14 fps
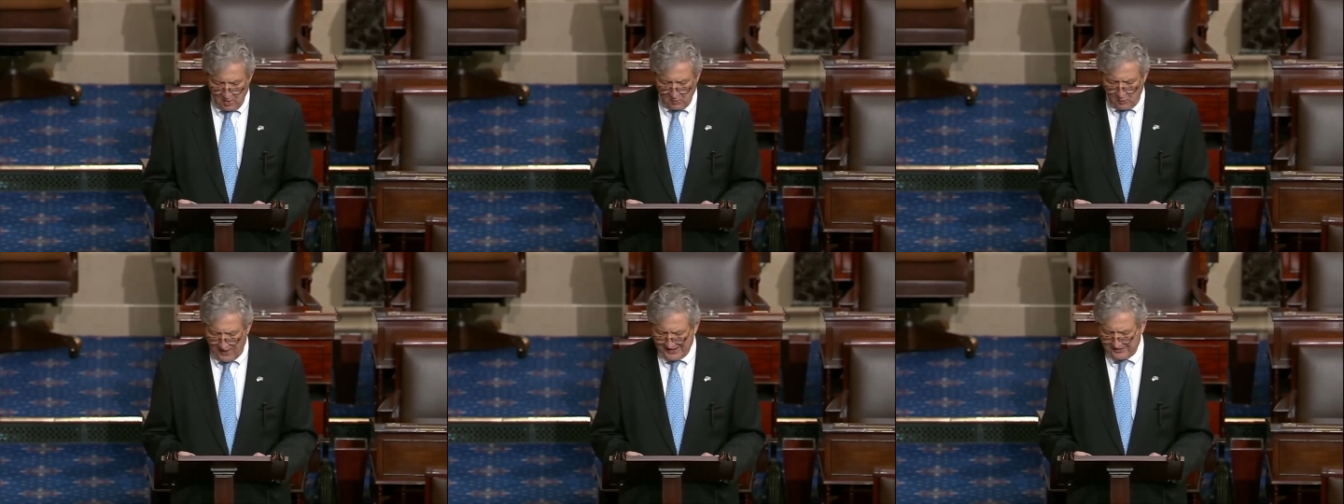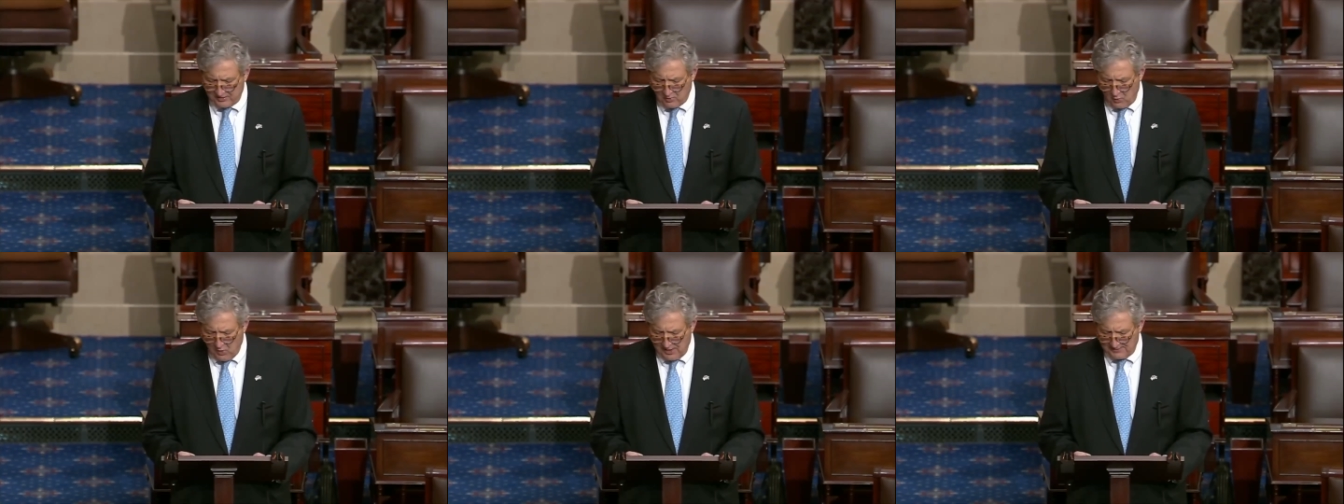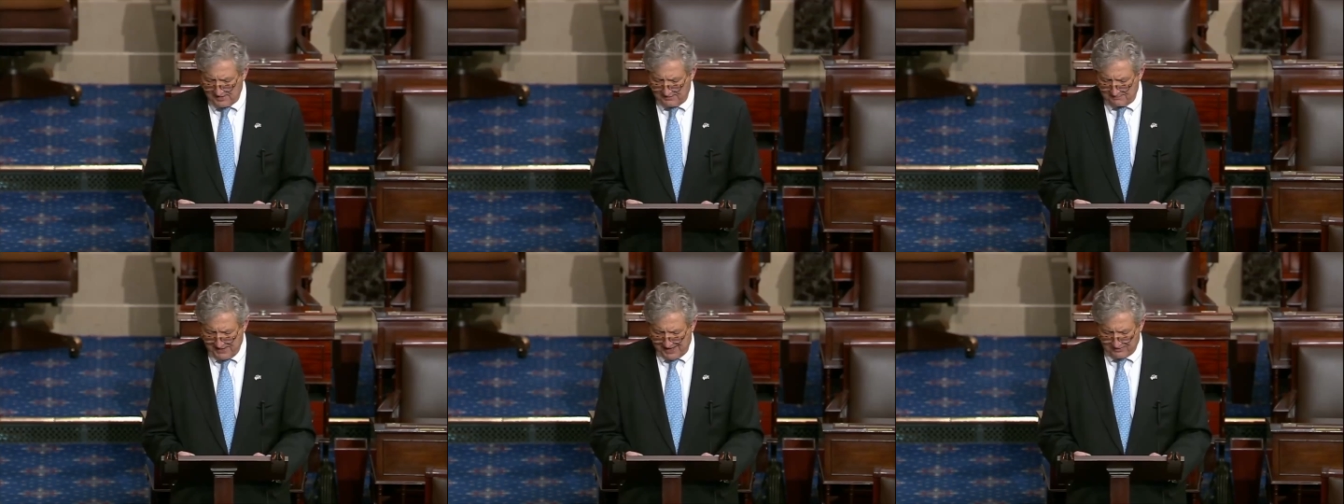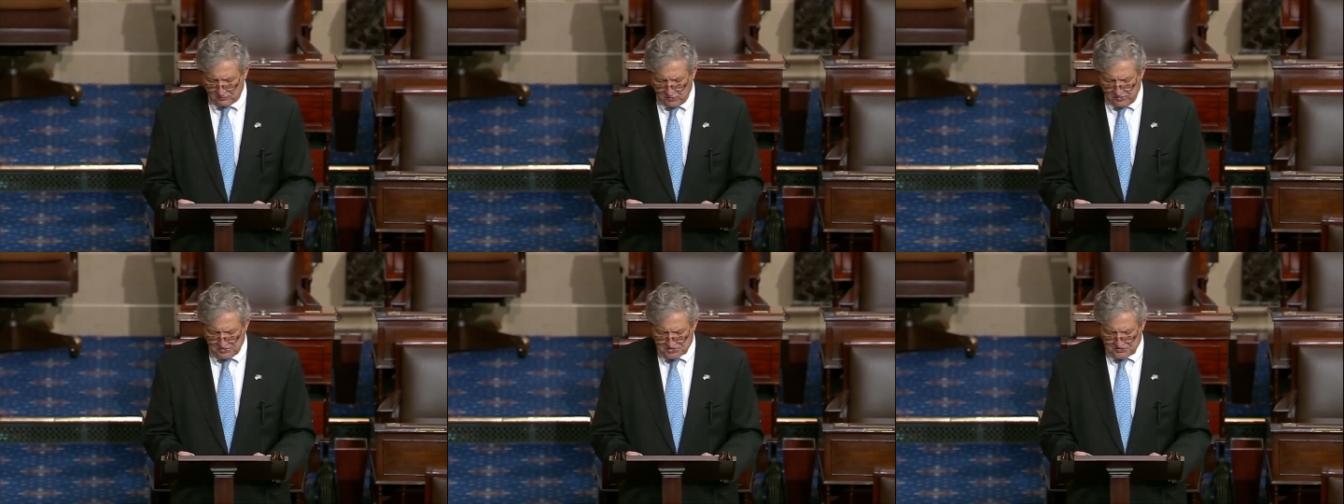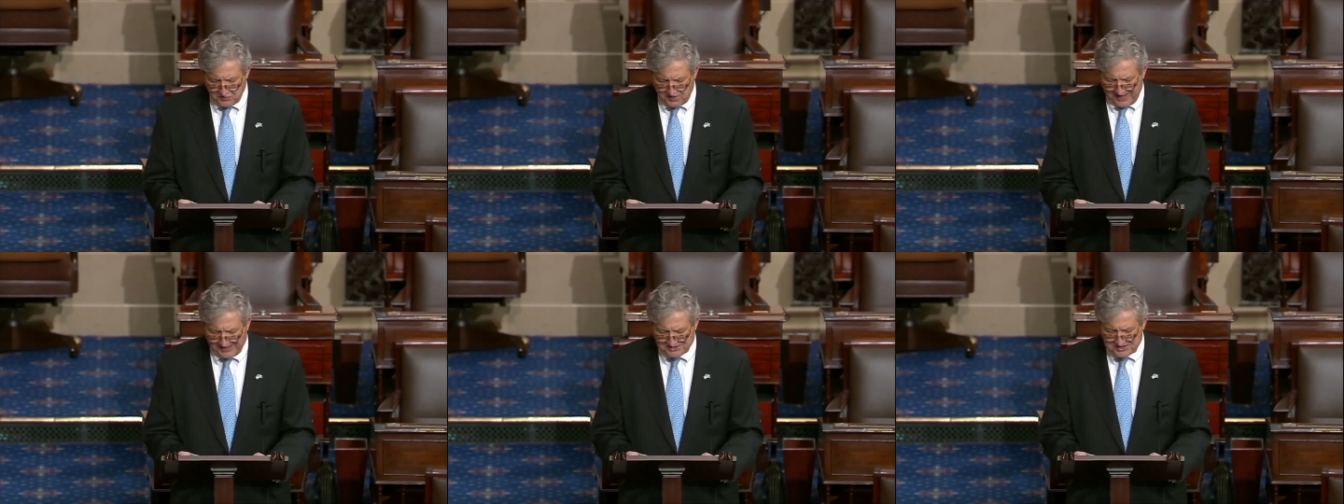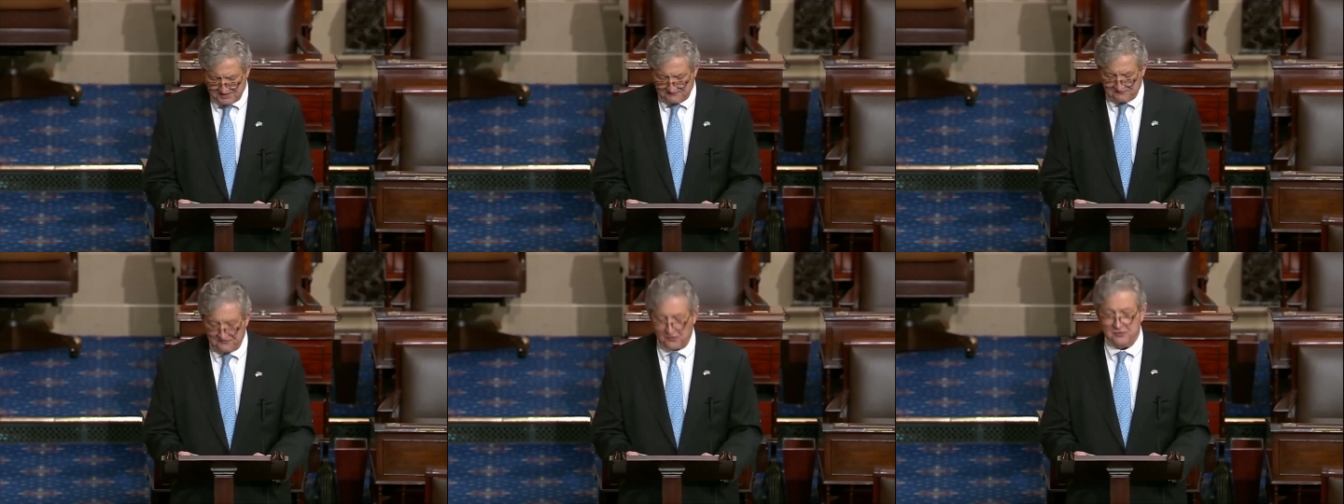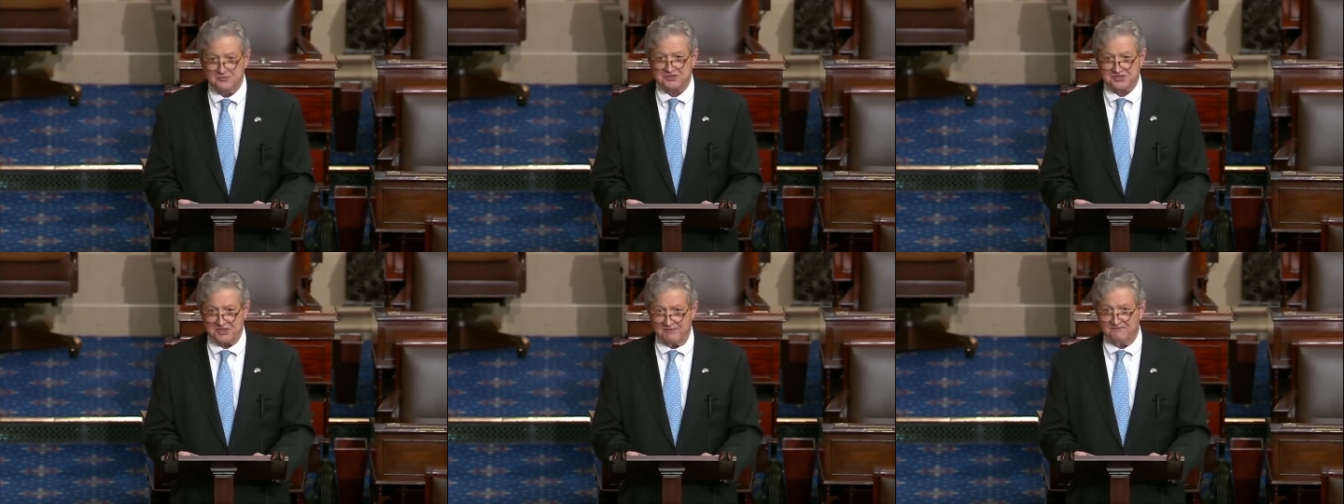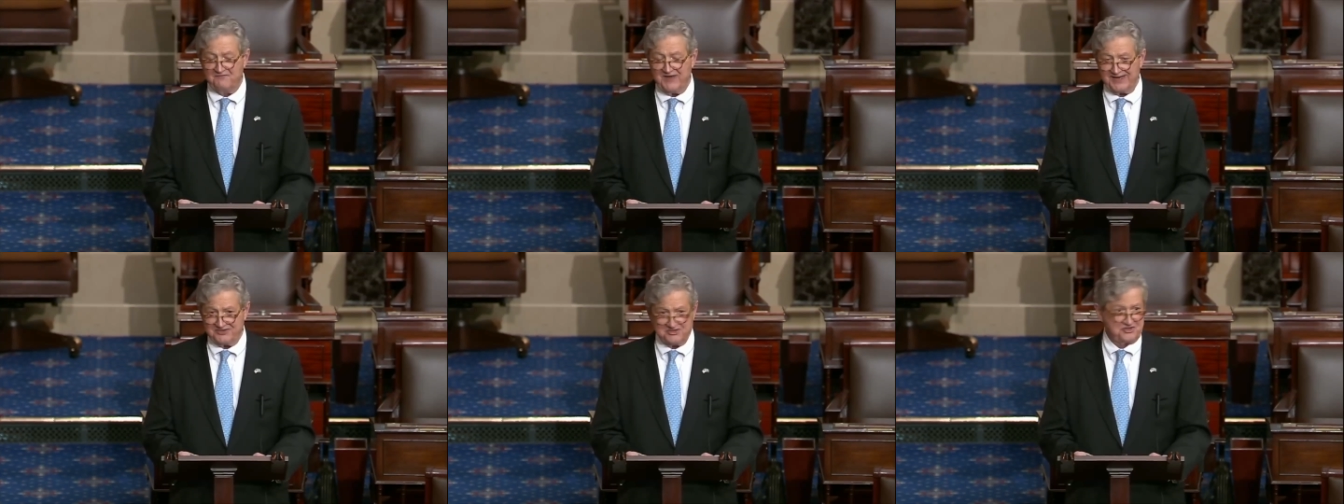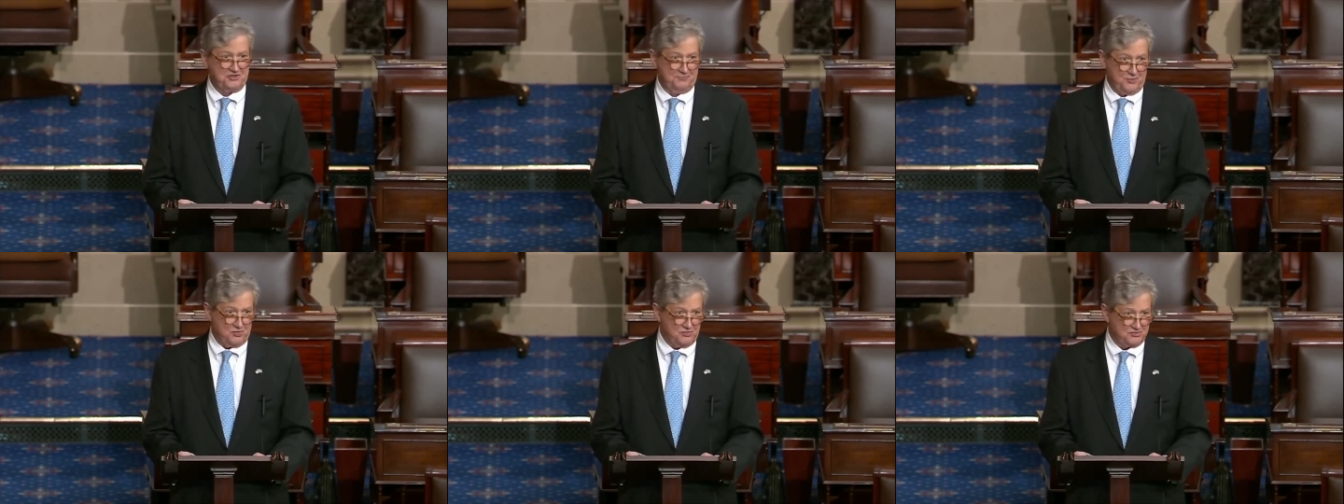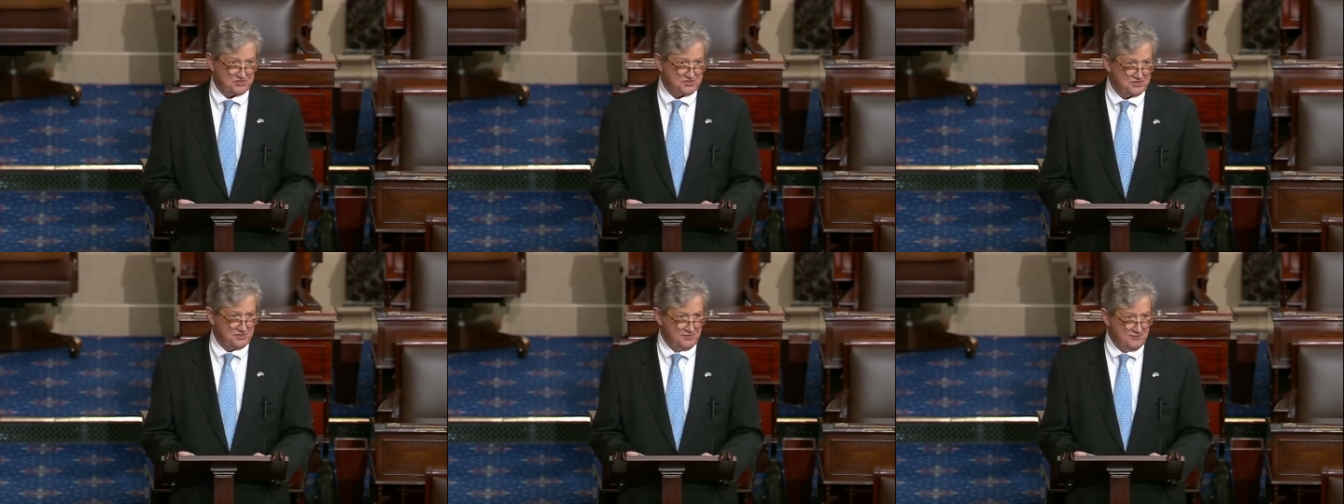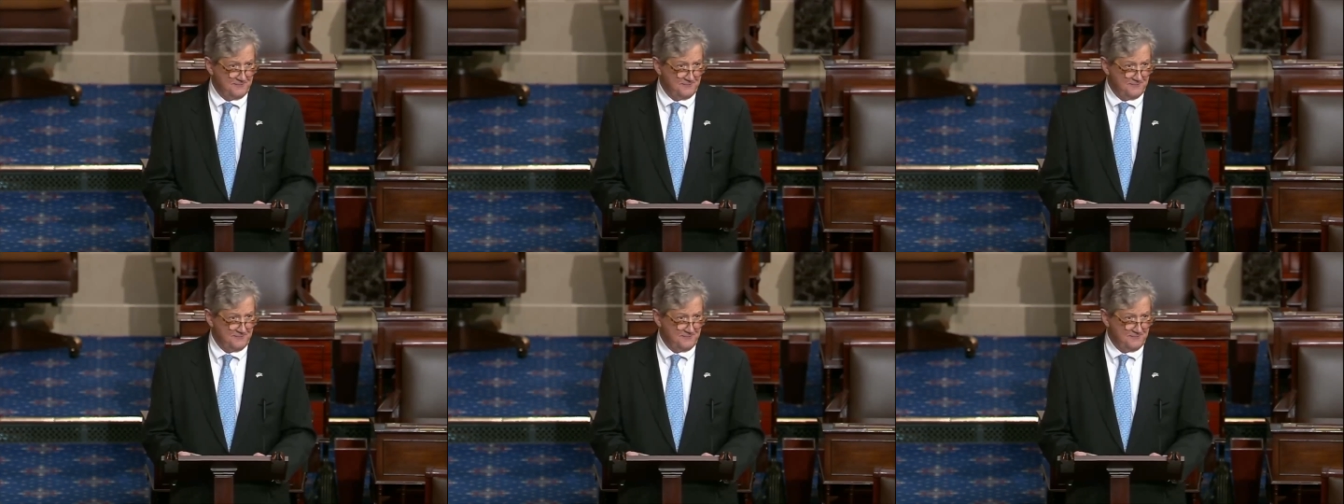Why did a woman in Baton Rouge realize that fruits and vegetables,